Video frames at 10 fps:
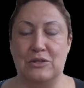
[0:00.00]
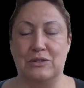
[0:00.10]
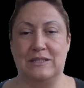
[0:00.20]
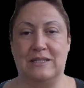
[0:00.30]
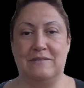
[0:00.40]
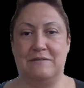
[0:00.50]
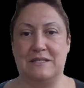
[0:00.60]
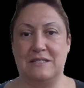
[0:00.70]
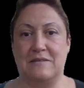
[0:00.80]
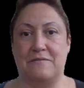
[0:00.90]
early if
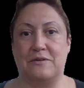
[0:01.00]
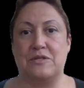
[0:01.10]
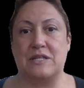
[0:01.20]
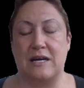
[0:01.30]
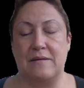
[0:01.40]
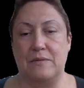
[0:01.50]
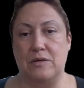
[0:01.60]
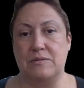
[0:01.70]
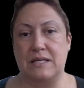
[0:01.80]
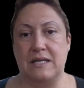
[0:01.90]
this is the first time
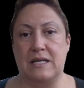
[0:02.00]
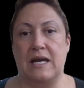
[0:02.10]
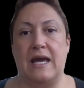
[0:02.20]
using